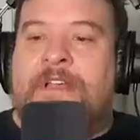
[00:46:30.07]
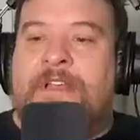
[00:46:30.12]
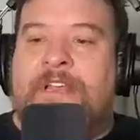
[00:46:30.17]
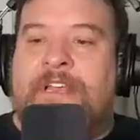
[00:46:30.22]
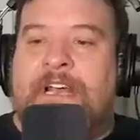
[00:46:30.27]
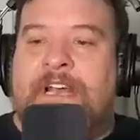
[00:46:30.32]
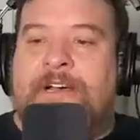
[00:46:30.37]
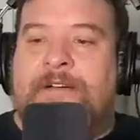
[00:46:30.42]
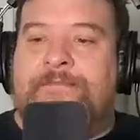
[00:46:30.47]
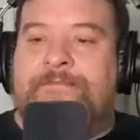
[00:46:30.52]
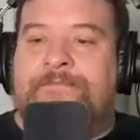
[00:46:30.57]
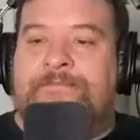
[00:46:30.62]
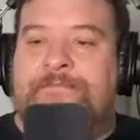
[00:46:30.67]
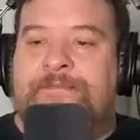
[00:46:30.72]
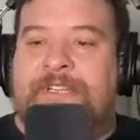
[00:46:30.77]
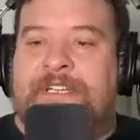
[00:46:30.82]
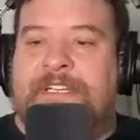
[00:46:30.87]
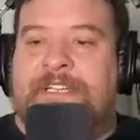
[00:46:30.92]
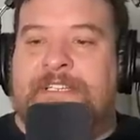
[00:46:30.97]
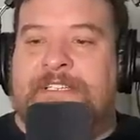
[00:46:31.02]
yeah
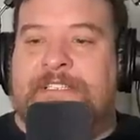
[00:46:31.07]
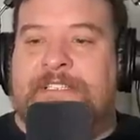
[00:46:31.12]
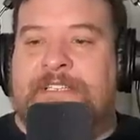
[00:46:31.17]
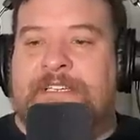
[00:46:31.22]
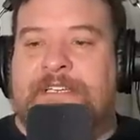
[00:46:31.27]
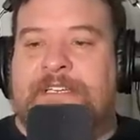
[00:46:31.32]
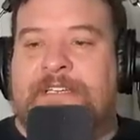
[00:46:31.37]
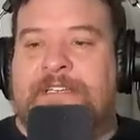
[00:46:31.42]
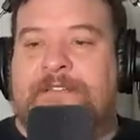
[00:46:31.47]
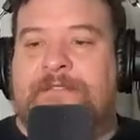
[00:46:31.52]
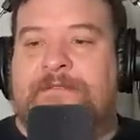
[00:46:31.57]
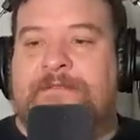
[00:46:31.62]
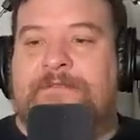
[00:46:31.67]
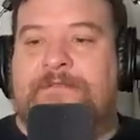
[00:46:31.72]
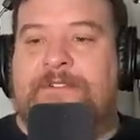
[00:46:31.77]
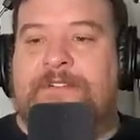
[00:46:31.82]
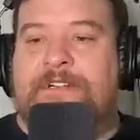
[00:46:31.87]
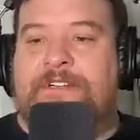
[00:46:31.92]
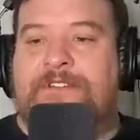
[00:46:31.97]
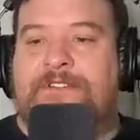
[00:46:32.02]
because the
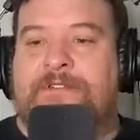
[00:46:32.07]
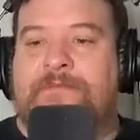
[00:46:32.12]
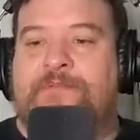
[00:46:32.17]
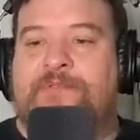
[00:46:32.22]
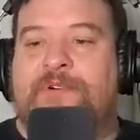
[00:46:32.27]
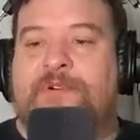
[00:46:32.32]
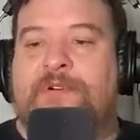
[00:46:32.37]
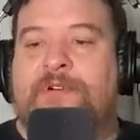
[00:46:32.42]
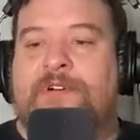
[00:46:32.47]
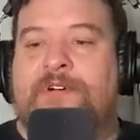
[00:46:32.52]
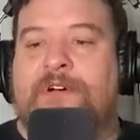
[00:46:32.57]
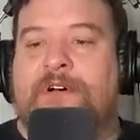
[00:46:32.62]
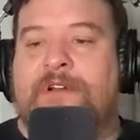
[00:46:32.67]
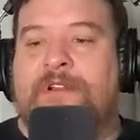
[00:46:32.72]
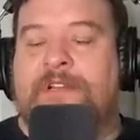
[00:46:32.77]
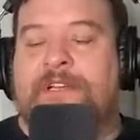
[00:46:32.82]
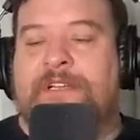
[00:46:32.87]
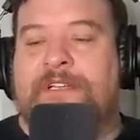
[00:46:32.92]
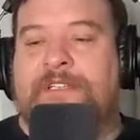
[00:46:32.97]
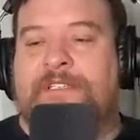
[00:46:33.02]
traditional
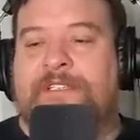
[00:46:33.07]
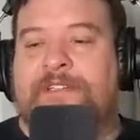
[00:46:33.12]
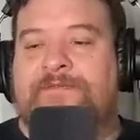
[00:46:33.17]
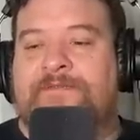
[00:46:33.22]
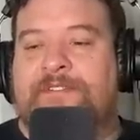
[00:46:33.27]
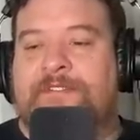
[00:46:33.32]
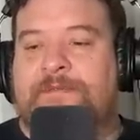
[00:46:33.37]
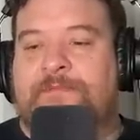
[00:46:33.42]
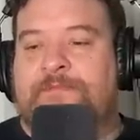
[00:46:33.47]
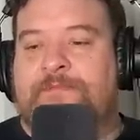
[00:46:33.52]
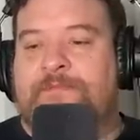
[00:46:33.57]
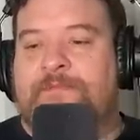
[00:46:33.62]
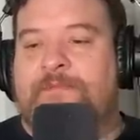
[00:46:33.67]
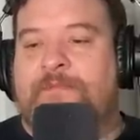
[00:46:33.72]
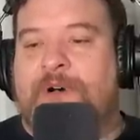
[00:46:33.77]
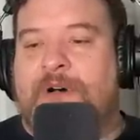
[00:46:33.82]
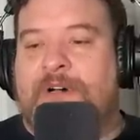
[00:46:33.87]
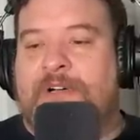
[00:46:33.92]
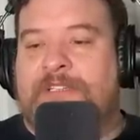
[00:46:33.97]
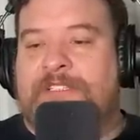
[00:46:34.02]
protocol is if the
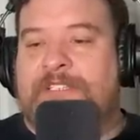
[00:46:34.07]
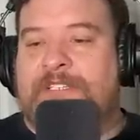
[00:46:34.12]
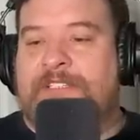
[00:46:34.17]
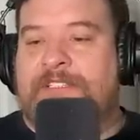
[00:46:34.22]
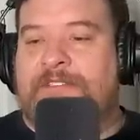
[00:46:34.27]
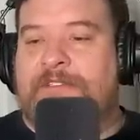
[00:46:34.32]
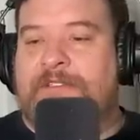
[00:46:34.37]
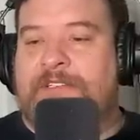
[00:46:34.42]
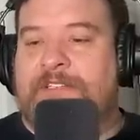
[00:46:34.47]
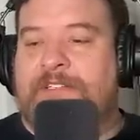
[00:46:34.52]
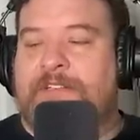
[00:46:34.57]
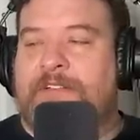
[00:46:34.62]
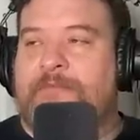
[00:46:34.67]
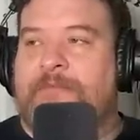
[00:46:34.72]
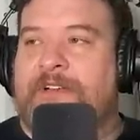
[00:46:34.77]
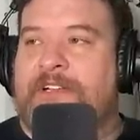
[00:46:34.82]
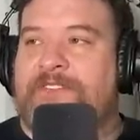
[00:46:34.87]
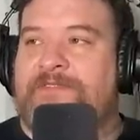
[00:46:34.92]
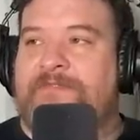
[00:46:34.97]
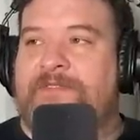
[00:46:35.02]
boss says you kill your
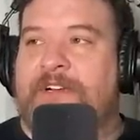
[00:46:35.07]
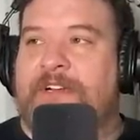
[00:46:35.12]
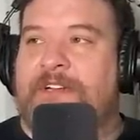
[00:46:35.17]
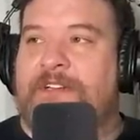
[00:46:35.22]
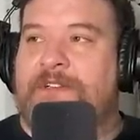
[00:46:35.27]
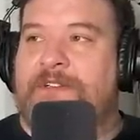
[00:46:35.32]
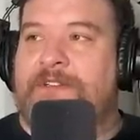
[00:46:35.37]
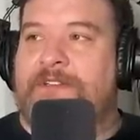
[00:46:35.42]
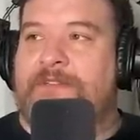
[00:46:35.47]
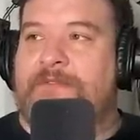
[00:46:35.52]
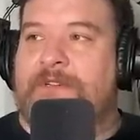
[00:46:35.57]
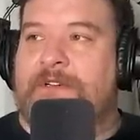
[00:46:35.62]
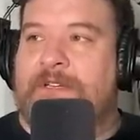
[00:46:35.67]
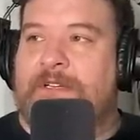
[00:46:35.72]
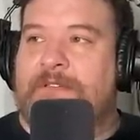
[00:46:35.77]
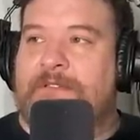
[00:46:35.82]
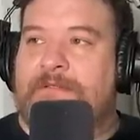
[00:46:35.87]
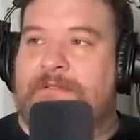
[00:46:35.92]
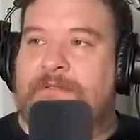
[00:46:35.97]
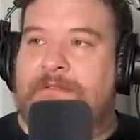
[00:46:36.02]
best friend you do
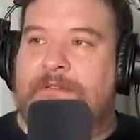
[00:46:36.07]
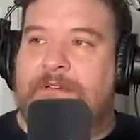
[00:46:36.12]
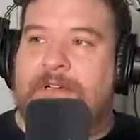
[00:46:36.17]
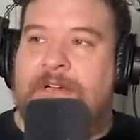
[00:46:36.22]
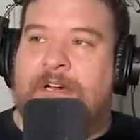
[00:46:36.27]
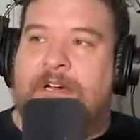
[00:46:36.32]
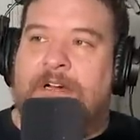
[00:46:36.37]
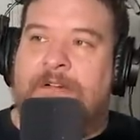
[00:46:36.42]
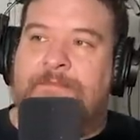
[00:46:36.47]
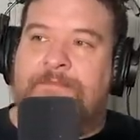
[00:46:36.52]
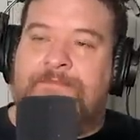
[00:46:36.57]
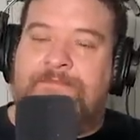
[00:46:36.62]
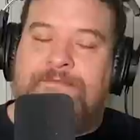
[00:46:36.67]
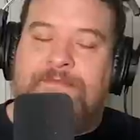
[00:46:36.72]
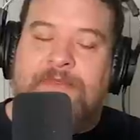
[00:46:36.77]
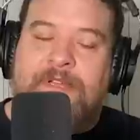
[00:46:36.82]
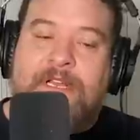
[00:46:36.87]
it um,